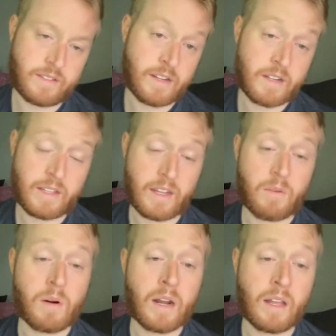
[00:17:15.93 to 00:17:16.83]
It's going to take
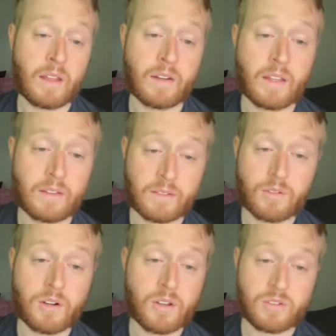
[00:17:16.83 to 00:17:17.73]
a while, and
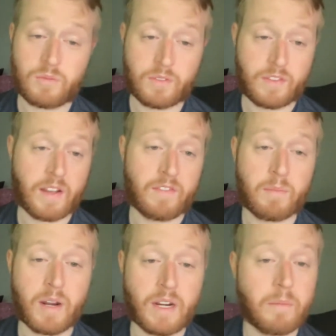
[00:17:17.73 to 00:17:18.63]
who knows if they have the
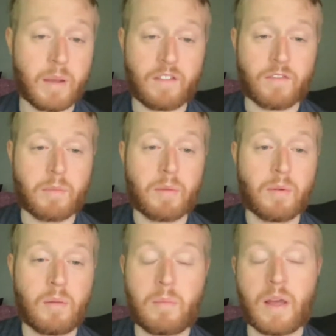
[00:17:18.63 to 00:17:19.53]
money to pay for
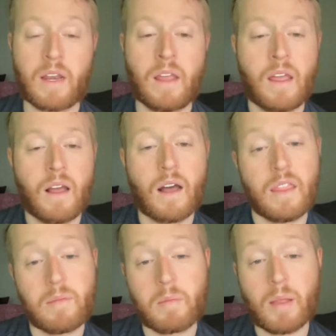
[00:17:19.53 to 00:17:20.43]
people. But
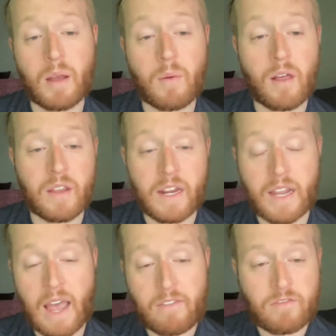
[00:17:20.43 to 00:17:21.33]
they've been playing well and
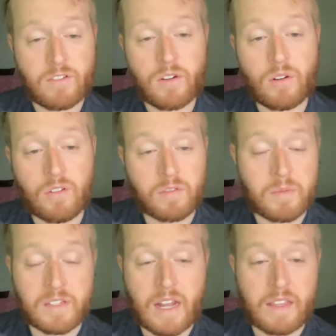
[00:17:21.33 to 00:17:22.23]
getting half of a goal
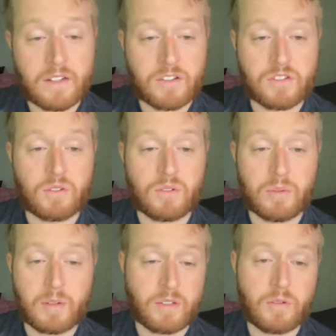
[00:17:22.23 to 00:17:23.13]
from a side that just sold
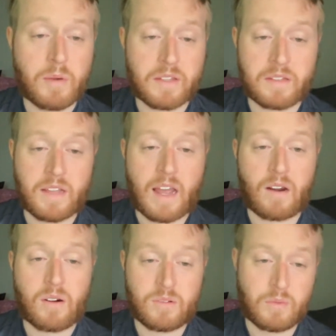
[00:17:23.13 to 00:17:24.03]
their 2 best
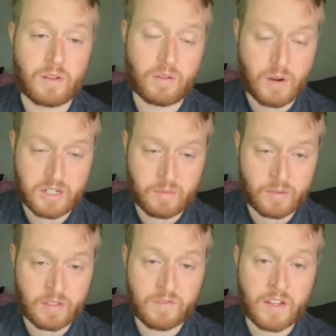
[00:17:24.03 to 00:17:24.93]
attackers with a
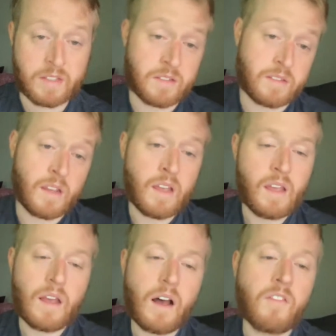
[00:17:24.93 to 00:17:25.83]
questionable defense is
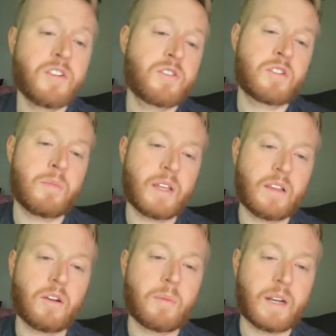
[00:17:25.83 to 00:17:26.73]
of interest to me a
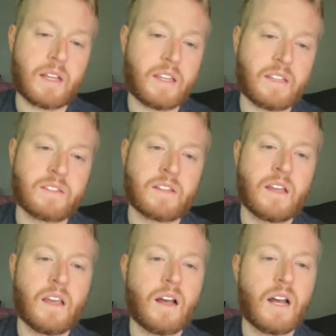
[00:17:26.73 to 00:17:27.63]
little bit at least.
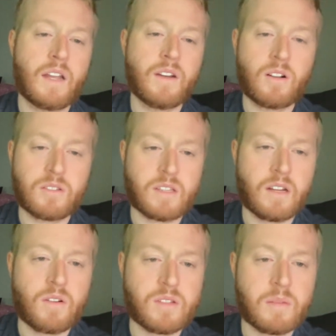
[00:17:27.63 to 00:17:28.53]
Nantes
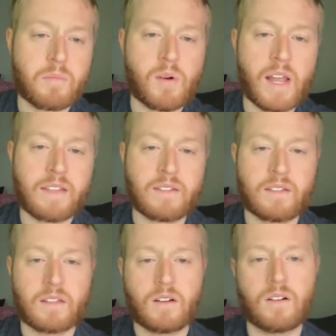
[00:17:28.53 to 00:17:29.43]
then hosting
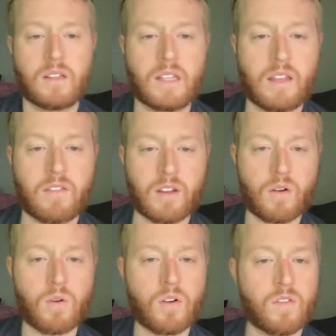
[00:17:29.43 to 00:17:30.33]
Brest, currently giving a
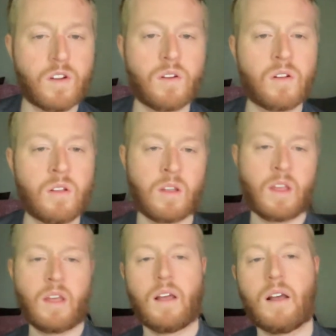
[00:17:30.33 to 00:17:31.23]
1/4 of a goal.
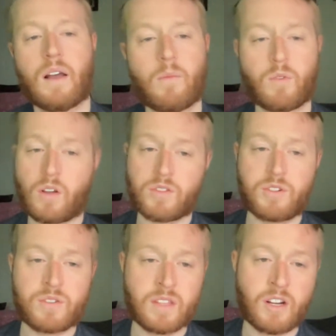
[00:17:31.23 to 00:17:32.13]
With all the
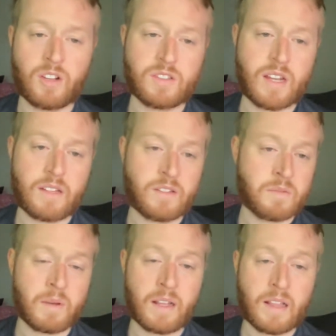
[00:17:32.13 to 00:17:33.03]
juice in the Nantes side, so
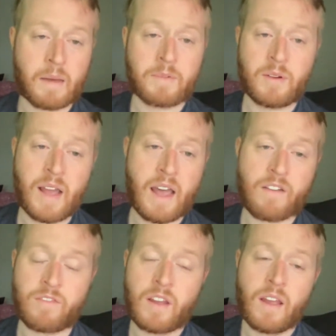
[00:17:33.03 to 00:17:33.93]
this might climb to a
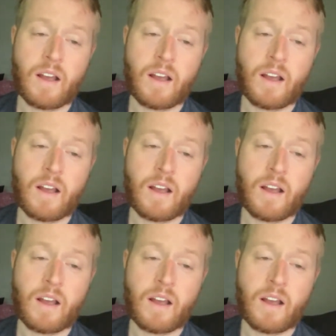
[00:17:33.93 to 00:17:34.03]
half.